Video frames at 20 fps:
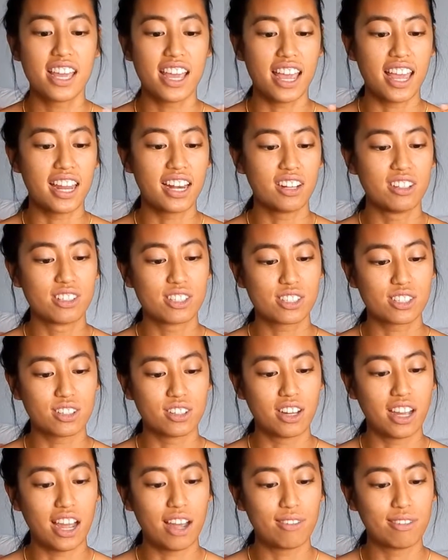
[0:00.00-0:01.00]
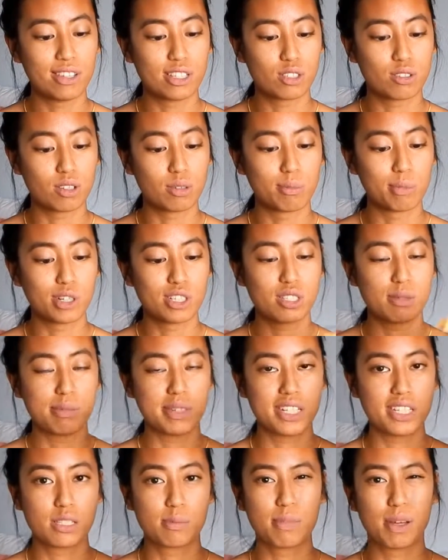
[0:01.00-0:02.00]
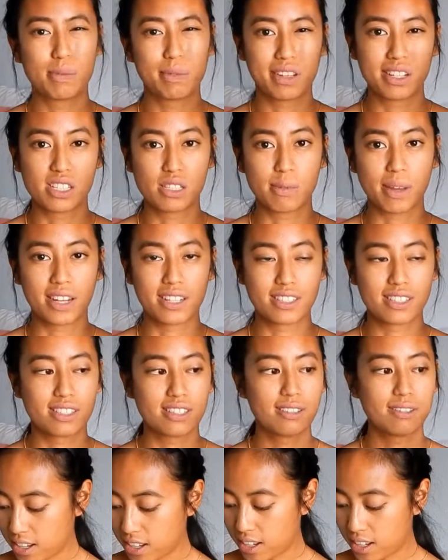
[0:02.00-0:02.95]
and also I have this one, Burst Bees Pumpkin Spice.